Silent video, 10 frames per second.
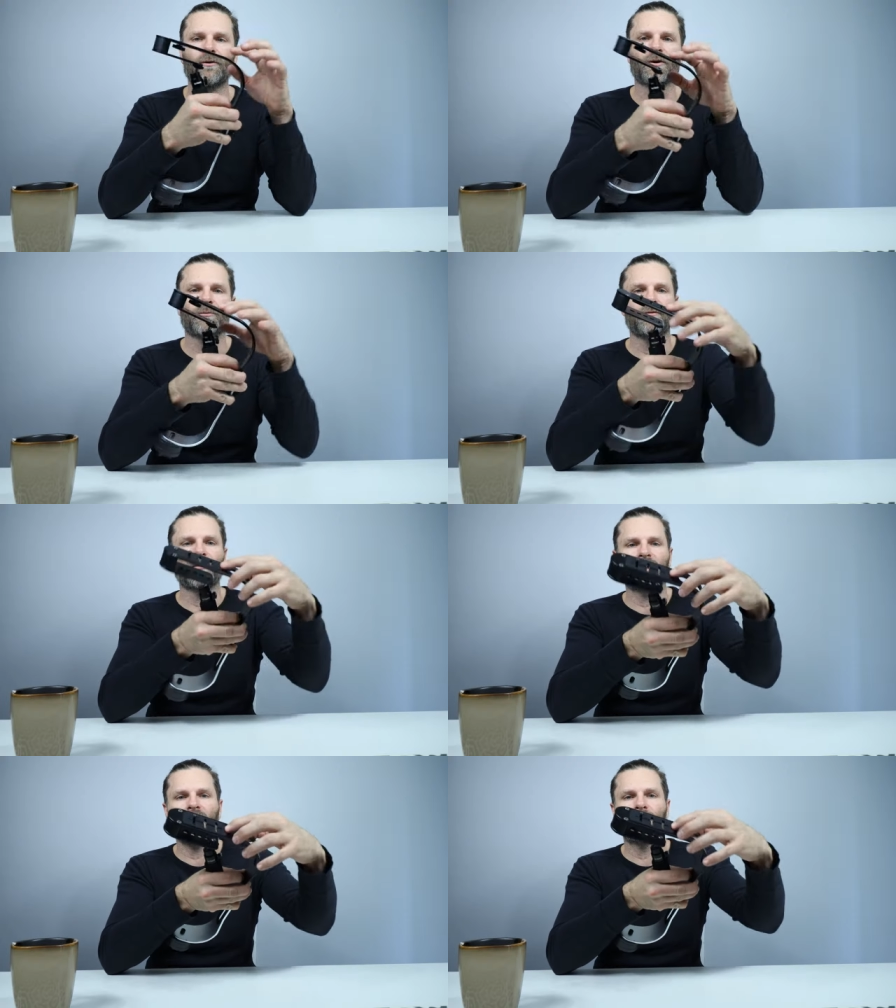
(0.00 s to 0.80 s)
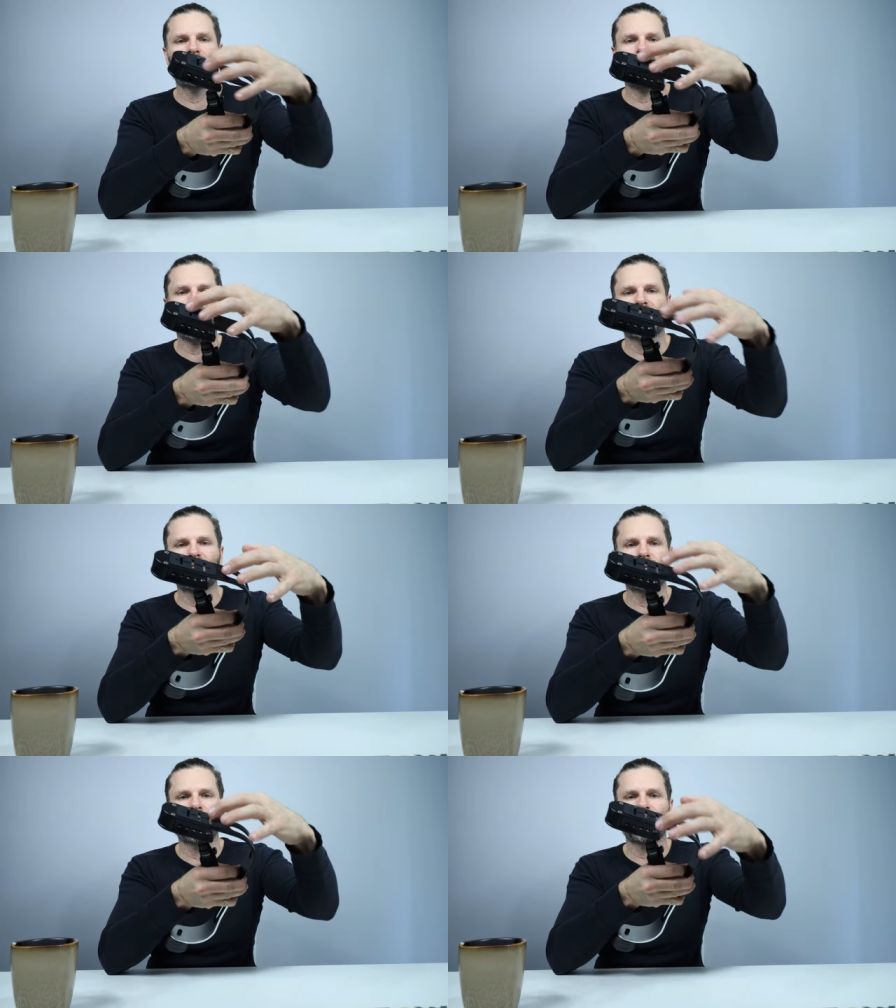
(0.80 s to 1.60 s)
You can move your camera back and
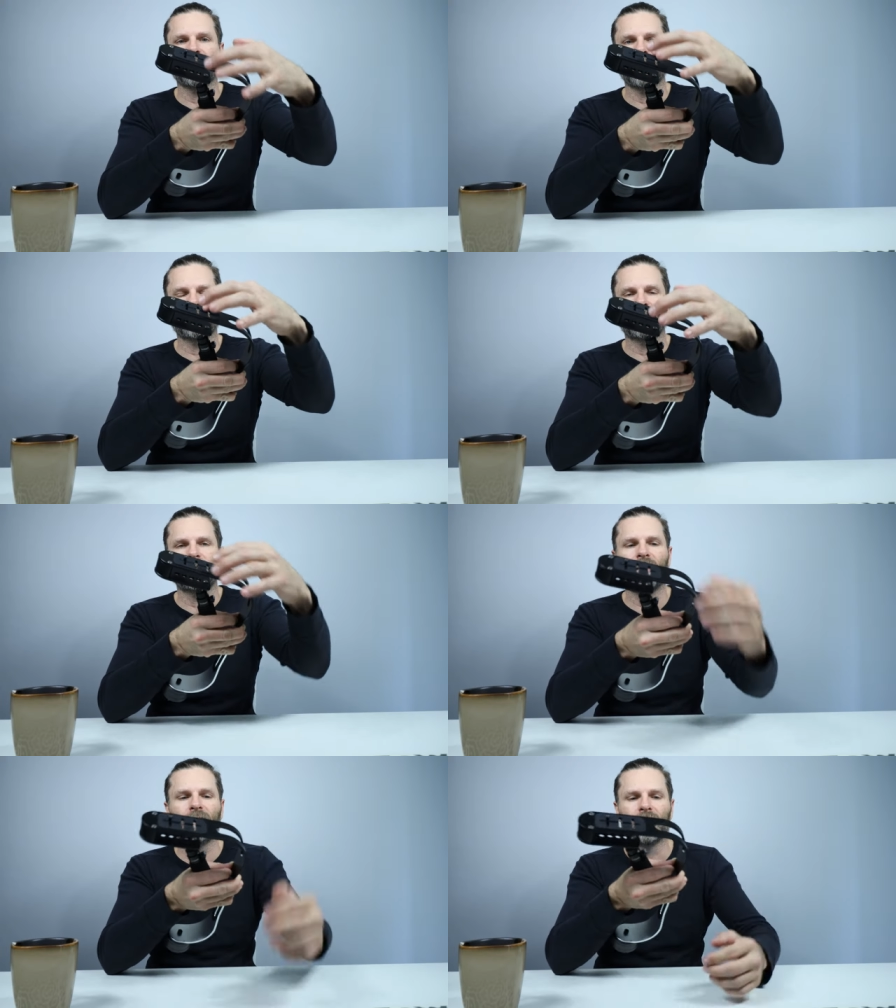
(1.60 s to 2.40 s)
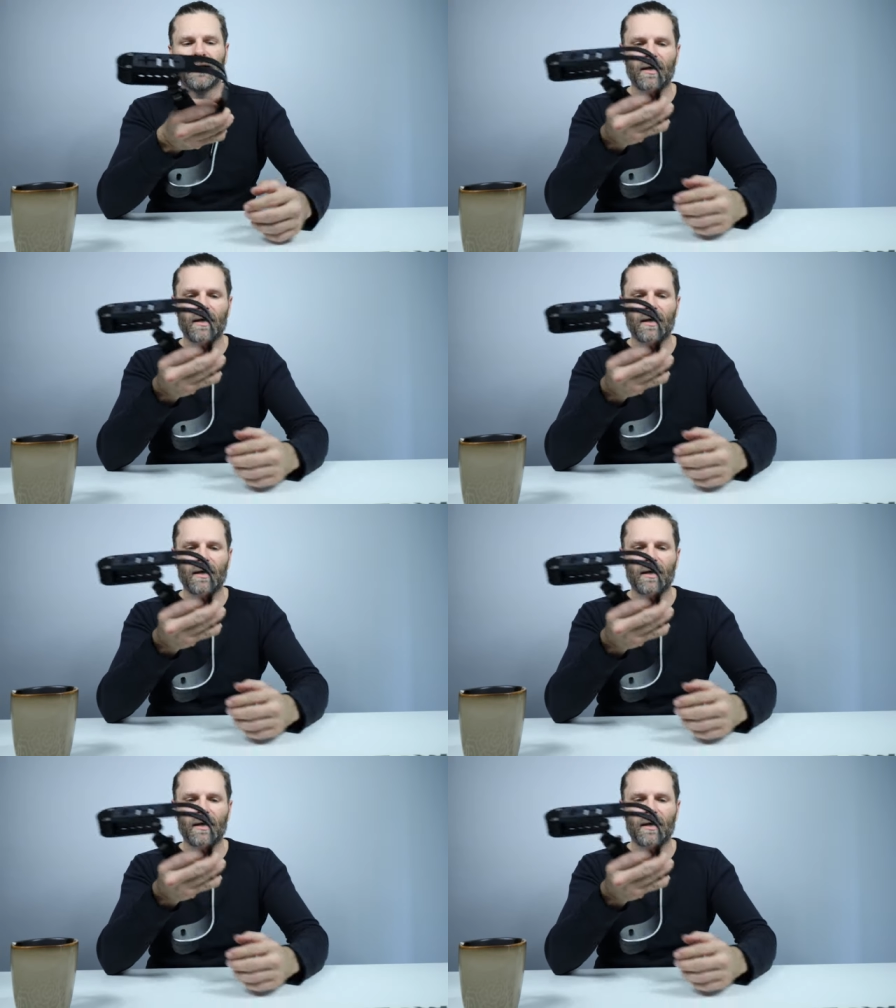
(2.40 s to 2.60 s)
forth and left to right.